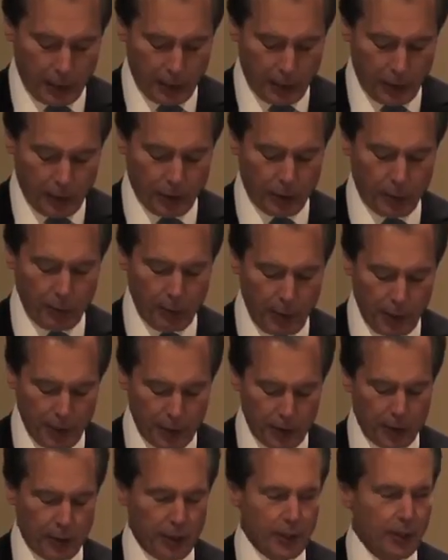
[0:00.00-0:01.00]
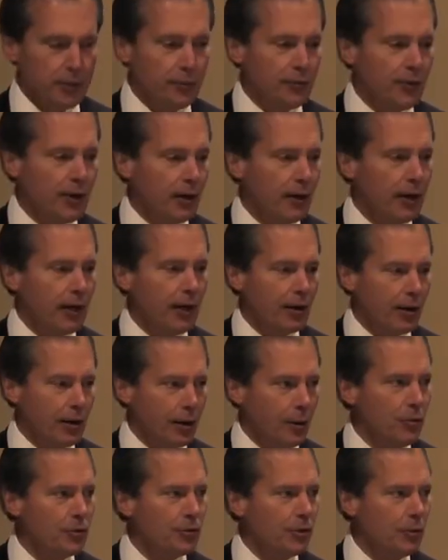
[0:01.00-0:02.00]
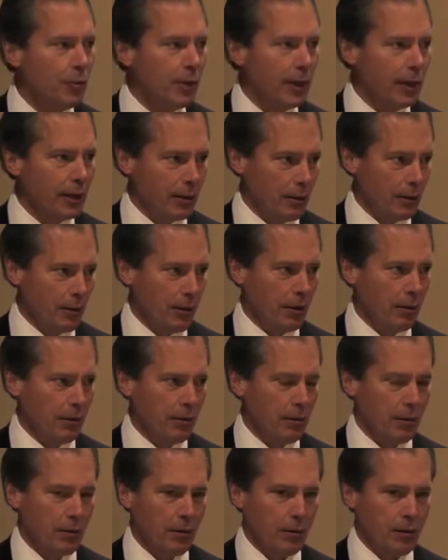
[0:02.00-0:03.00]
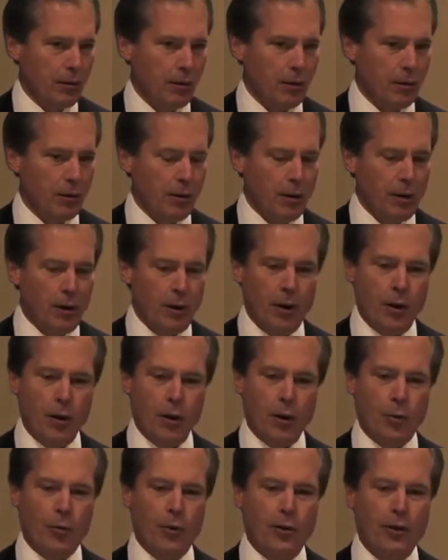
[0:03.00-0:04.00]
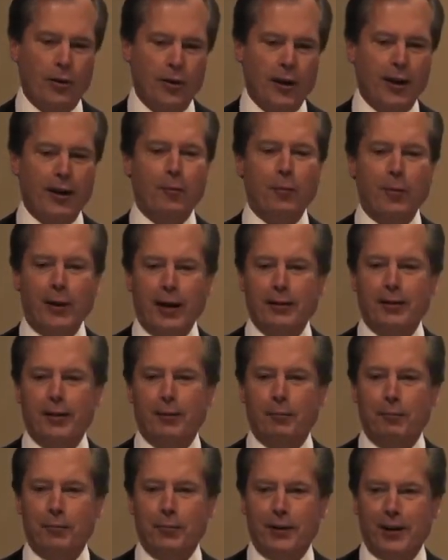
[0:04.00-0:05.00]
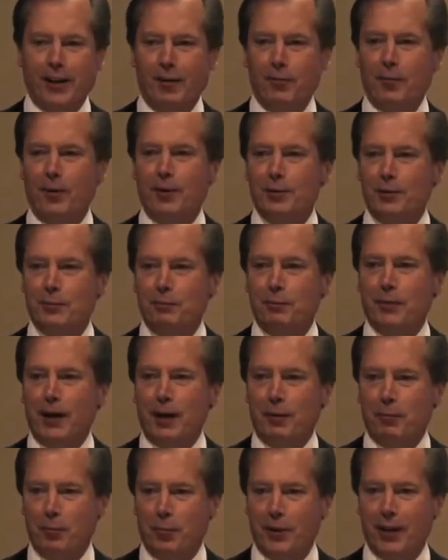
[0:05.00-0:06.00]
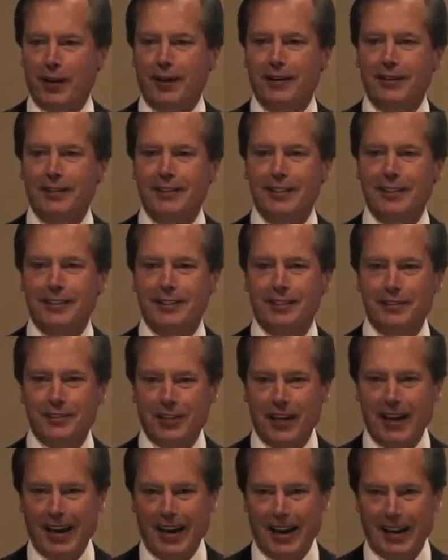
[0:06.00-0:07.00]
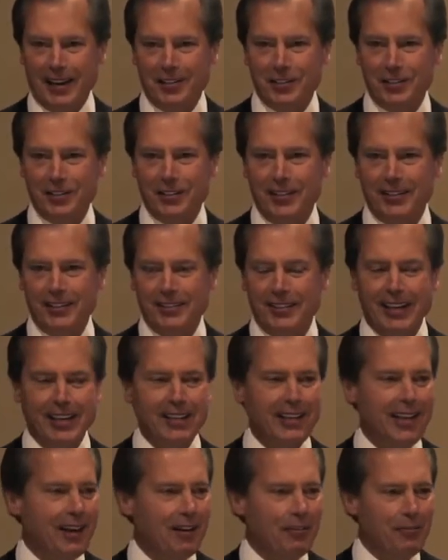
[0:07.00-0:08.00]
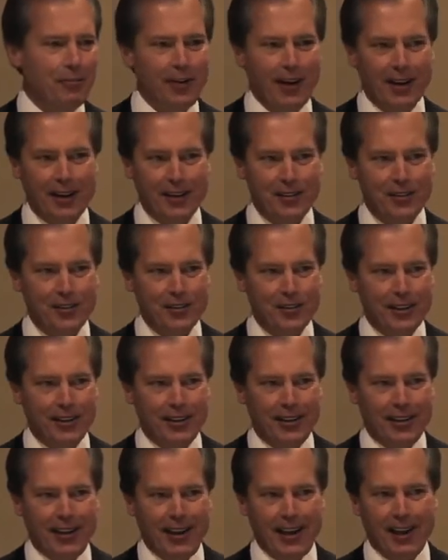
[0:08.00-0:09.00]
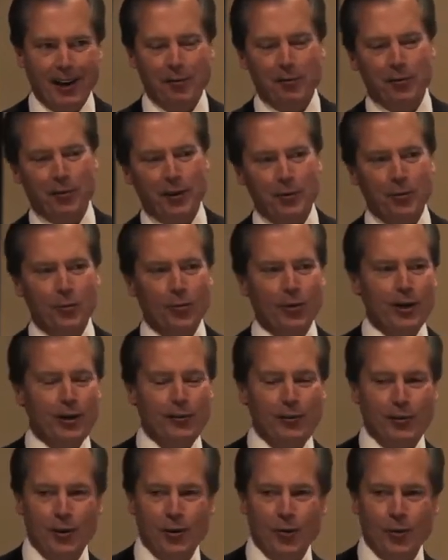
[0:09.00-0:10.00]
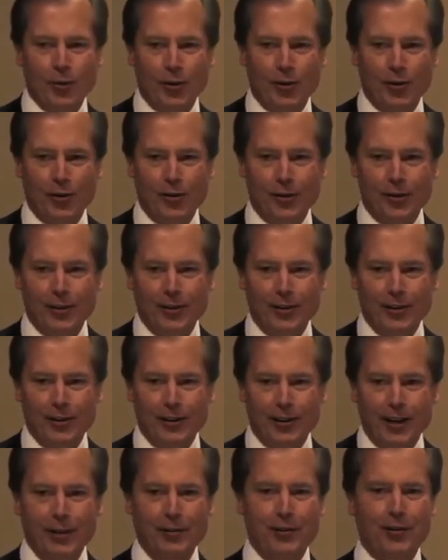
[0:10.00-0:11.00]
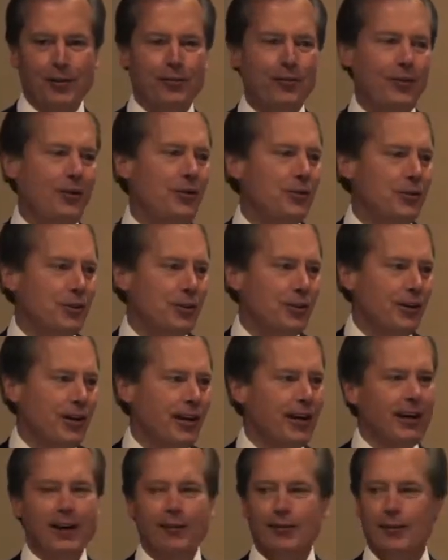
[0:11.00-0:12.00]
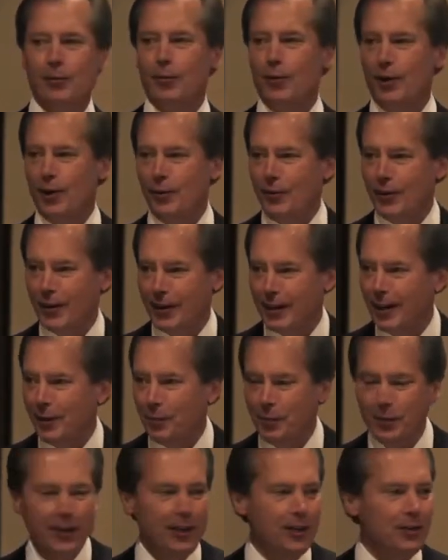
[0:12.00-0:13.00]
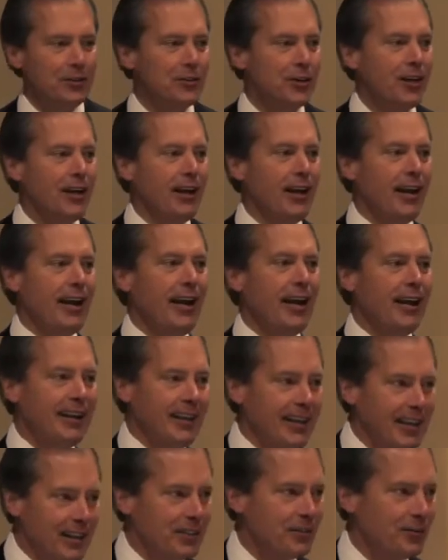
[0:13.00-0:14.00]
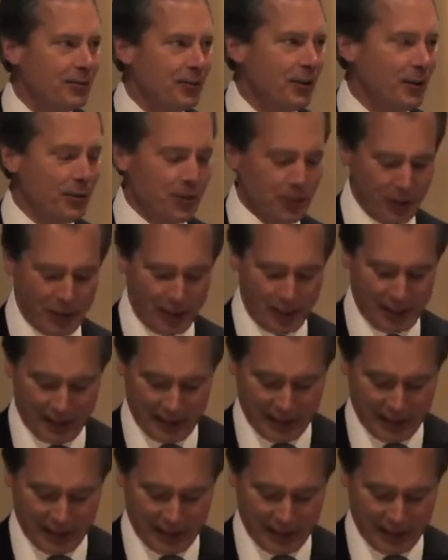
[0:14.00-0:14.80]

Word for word: Your mission is very close to my heart. When you think about the government's ability to tax, and that affects every one of you all in your future and every one of your companies and its future,